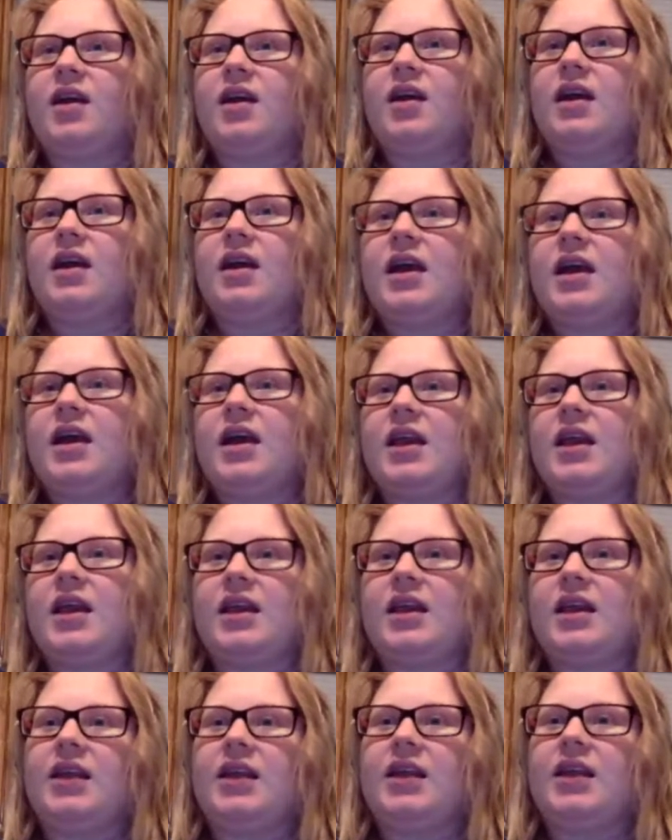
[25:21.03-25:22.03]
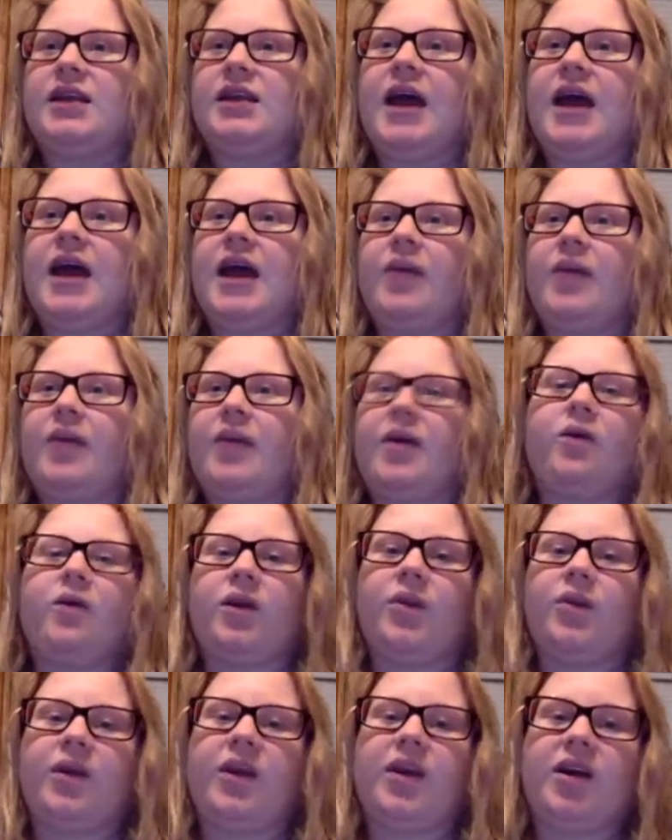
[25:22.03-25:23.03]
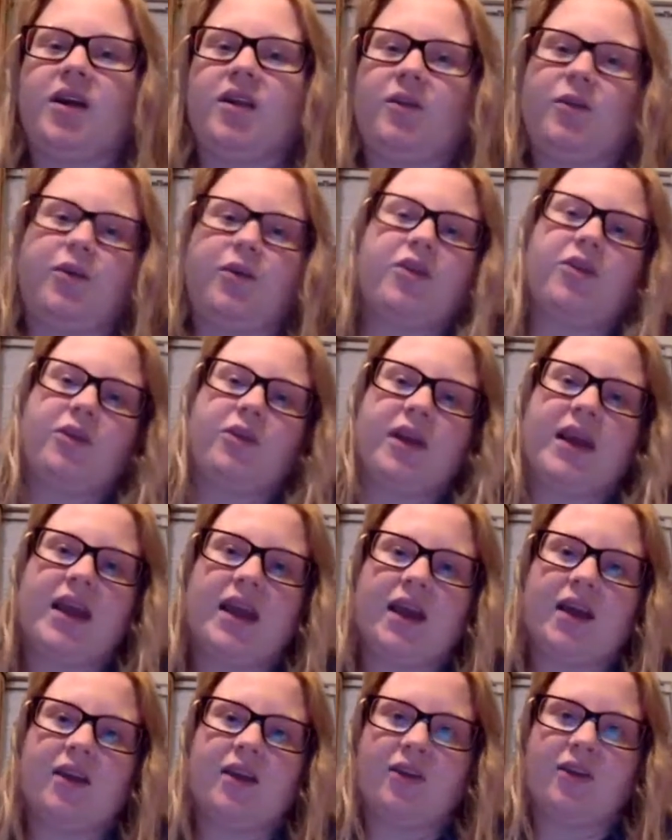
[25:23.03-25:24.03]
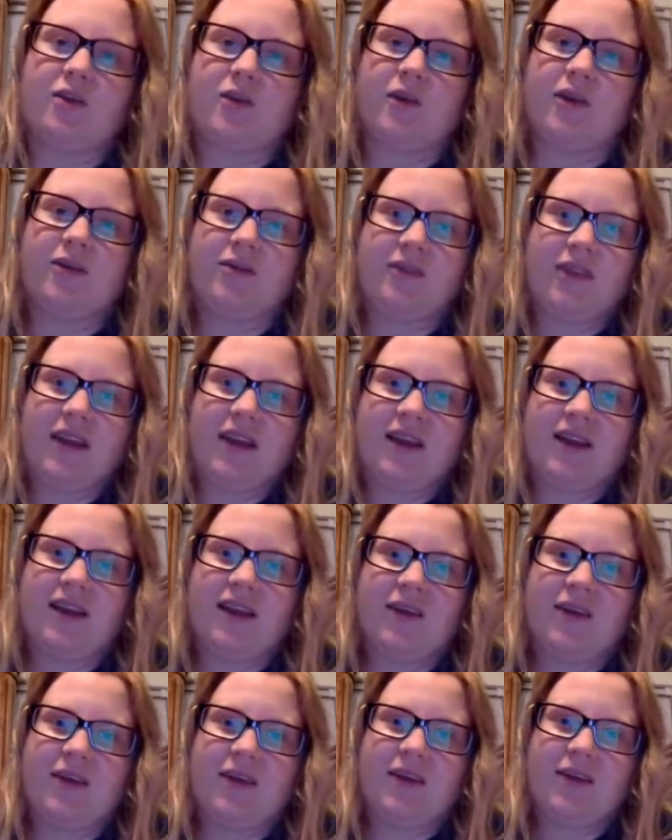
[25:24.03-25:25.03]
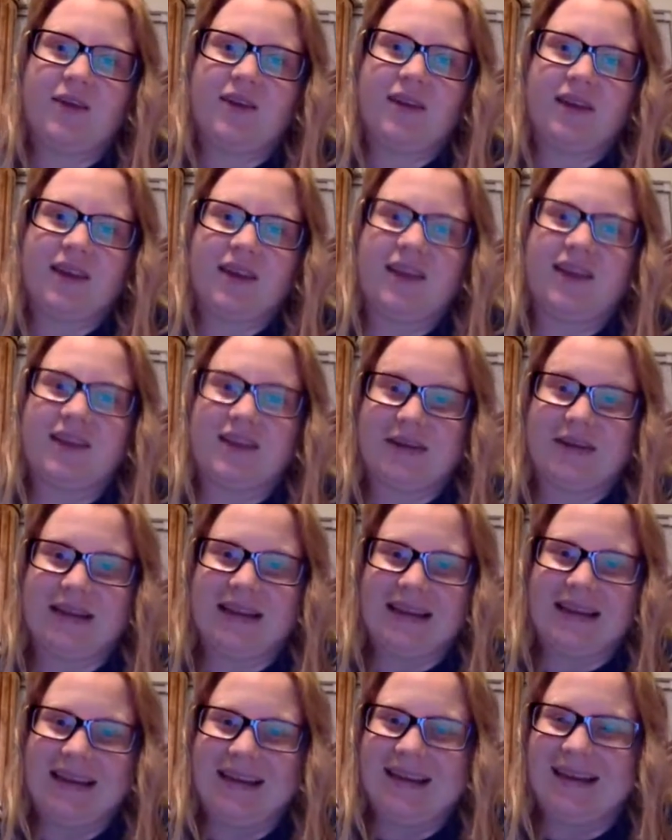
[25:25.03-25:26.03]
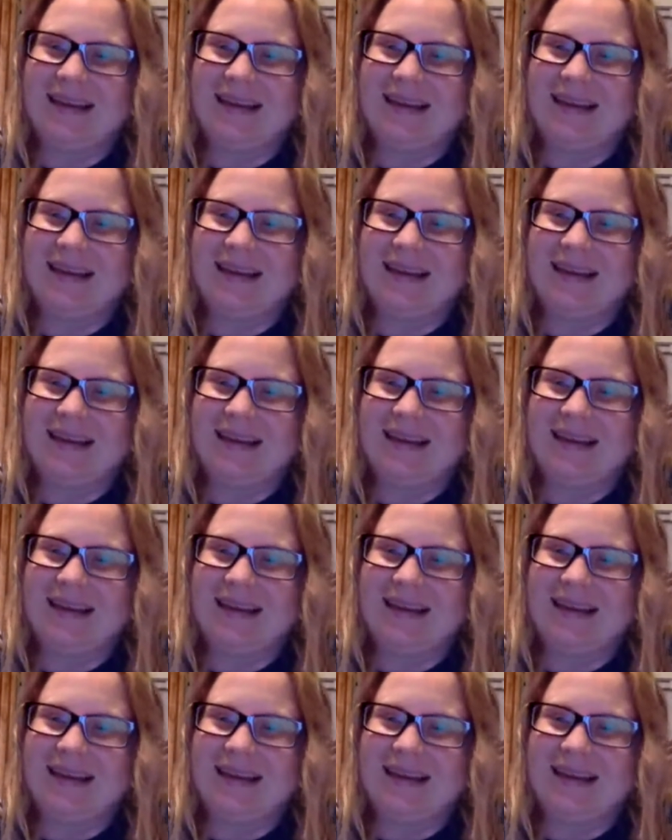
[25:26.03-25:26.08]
That yes, it's neat and tidy, but only because it was only 800 square feet and there was nothing to